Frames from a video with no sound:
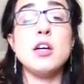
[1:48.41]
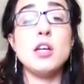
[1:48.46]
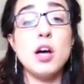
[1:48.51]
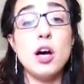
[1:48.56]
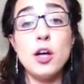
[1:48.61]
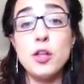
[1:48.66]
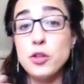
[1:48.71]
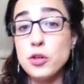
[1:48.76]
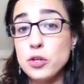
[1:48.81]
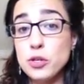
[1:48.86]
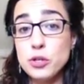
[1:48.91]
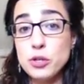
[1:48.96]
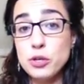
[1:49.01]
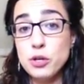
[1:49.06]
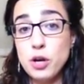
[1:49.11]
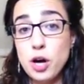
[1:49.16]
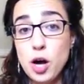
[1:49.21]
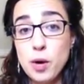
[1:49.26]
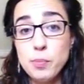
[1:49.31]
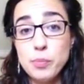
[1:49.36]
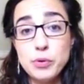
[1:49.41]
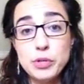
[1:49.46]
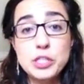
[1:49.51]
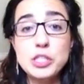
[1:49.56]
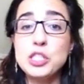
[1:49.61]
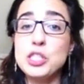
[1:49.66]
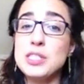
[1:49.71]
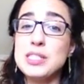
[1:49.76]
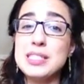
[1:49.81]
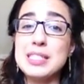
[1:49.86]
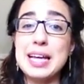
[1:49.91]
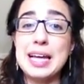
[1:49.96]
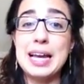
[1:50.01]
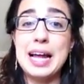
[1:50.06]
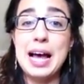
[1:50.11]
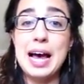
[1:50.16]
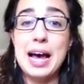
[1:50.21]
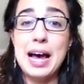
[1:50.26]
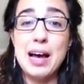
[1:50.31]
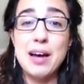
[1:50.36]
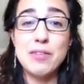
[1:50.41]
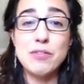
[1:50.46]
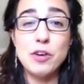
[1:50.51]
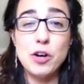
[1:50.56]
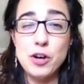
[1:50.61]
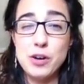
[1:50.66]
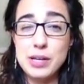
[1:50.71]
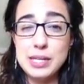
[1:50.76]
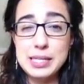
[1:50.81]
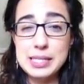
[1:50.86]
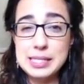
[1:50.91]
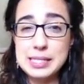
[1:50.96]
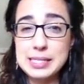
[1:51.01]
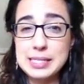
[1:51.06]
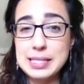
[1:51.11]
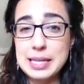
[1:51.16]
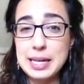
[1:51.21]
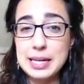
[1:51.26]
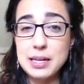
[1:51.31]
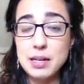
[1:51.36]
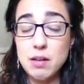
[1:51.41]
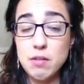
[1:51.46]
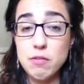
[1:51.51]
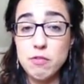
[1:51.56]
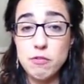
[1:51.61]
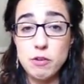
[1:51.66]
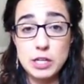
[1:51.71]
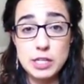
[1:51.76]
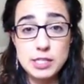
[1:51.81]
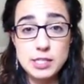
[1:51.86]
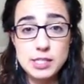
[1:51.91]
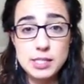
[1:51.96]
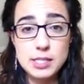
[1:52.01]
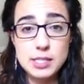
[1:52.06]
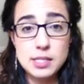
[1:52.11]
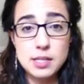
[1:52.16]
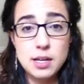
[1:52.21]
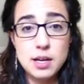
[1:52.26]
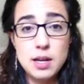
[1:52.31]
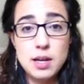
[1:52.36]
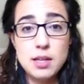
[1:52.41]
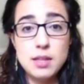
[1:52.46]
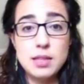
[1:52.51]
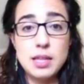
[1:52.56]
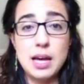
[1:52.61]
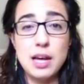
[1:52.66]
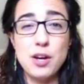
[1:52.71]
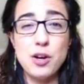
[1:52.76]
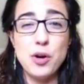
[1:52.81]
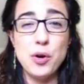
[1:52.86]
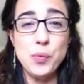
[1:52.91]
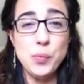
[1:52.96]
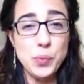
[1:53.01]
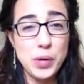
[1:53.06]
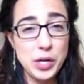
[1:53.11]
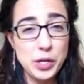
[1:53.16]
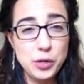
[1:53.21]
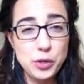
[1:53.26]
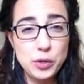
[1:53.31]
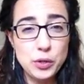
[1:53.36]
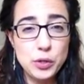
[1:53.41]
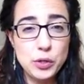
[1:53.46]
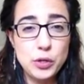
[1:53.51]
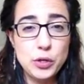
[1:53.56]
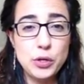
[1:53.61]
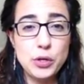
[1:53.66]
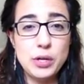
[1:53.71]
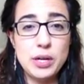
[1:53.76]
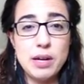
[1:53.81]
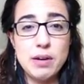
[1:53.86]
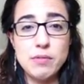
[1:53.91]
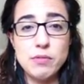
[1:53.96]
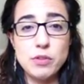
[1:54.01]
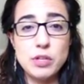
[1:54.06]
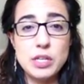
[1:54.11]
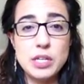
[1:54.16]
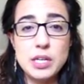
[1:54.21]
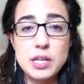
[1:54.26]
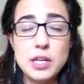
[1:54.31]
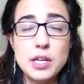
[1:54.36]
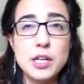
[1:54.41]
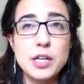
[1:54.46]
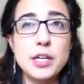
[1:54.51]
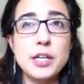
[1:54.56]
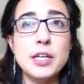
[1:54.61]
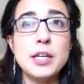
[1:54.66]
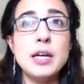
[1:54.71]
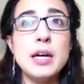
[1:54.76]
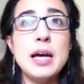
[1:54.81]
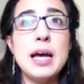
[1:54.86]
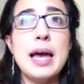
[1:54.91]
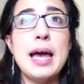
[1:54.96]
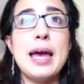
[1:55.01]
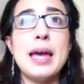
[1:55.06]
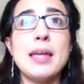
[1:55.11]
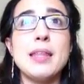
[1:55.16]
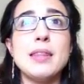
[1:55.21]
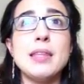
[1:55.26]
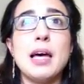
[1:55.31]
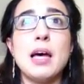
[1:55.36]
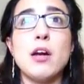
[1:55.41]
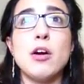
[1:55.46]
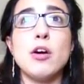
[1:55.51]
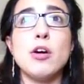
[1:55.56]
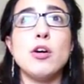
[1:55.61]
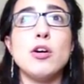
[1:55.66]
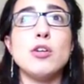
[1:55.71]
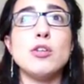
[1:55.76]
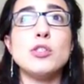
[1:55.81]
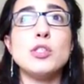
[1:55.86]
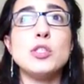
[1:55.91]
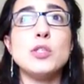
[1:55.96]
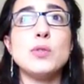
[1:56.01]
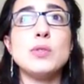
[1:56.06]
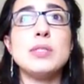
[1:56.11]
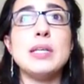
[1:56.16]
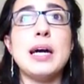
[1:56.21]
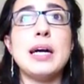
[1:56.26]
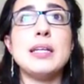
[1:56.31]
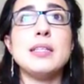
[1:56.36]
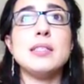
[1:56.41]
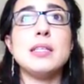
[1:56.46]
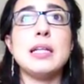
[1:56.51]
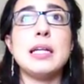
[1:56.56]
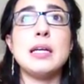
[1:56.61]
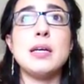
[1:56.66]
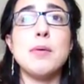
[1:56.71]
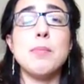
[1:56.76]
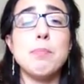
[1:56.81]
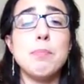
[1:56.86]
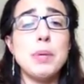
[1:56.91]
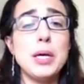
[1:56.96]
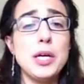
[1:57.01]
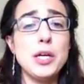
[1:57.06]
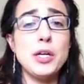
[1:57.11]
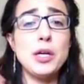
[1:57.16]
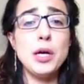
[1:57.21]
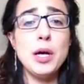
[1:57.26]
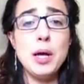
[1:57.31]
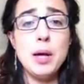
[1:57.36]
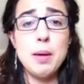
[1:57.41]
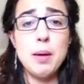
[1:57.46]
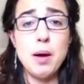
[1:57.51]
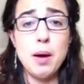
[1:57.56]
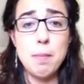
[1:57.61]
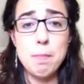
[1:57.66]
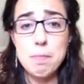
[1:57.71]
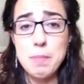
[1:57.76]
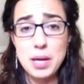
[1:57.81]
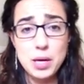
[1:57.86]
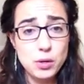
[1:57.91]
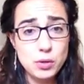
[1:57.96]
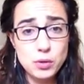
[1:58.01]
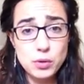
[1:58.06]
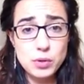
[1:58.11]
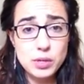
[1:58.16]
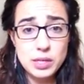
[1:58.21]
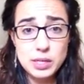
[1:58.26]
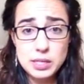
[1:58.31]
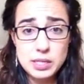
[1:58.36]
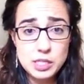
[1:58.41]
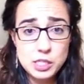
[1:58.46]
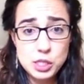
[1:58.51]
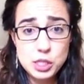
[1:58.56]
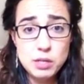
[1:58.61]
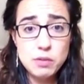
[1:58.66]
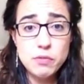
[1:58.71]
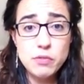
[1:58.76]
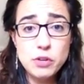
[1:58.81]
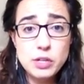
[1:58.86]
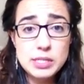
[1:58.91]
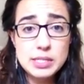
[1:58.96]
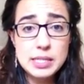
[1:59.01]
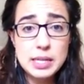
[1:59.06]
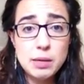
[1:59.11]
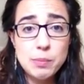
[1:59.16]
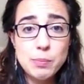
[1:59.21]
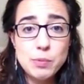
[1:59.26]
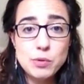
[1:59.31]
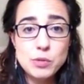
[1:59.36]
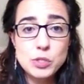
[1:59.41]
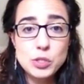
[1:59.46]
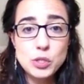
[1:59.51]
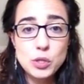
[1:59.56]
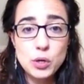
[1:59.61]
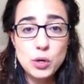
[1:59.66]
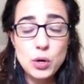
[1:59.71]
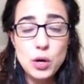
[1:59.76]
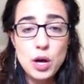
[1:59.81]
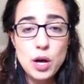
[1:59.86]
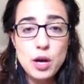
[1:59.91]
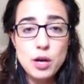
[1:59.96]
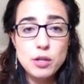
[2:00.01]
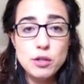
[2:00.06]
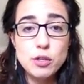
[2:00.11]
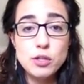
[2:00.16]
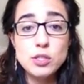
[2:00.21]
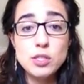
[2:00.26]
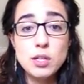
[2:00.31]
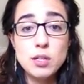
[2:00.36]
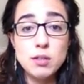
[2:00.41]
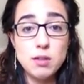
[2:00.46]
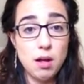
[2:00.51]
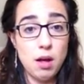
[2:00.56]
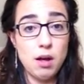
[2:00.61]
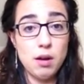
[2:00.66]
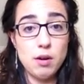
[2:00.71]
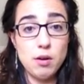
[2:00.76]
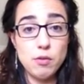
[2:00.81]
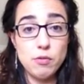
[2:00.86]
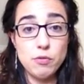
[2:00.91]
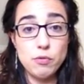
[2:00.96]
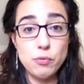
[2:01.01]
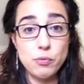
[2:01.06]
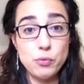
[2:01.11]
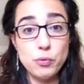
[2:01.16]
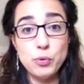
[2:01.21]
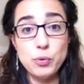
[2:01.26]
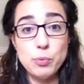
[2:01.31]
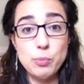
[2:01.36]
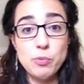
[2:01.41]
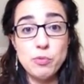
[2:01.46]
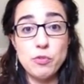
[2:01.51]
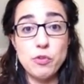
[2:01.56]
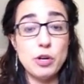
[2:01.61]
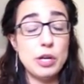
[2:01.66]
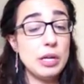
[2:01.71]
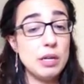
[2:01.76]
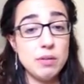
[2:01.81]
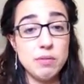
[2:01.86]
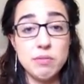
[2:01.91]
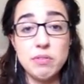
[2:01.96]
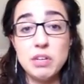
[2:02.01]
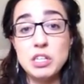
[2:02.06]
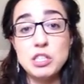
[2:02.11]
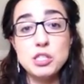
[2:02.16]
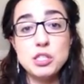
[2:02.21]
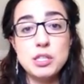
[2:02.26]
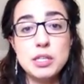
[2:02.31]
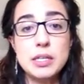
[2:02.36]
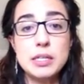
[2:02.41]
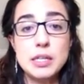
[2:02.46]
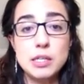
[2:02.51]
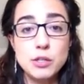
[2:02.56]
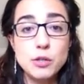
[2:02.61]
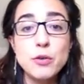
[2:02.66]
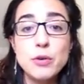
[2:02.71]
other operations that have already set events that are regular every year and that are also tied to like a big medical condition, for example. So there's a lot of room for innovation and